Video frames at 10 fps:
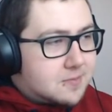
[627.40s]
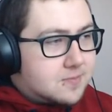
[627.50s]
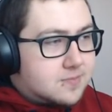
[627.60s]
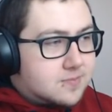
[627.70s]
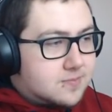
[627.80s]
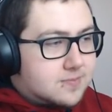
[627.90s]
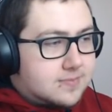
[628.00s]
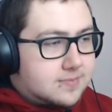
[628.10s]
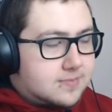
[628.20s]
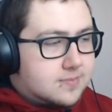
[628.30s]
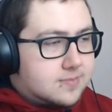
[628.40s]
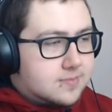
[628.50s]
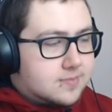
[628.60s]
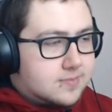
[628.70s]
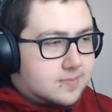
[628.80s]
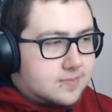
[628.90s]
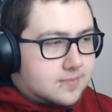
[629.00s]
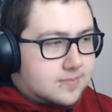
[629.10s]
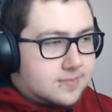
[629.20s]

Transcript: No one is speaking in this clip.